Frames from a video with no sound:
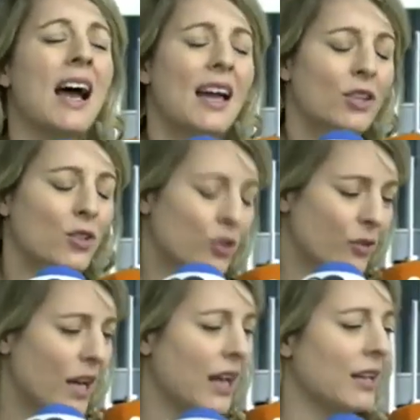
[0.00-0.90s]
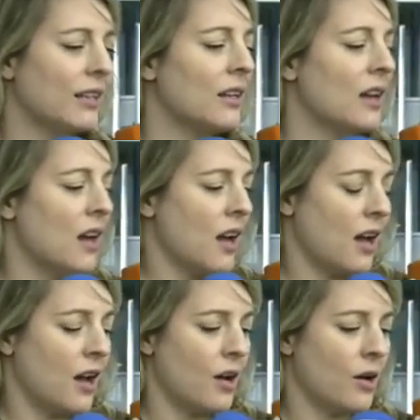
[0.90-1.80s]
and Ukraine
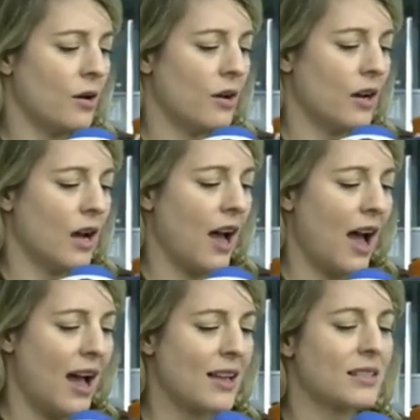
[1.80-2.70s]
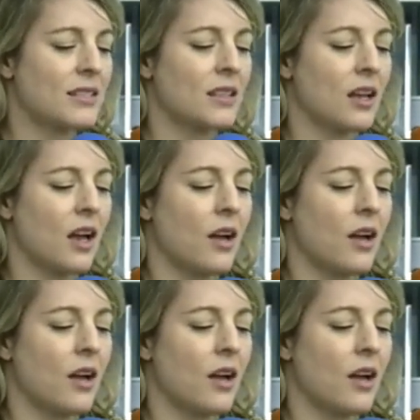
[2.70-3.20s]
has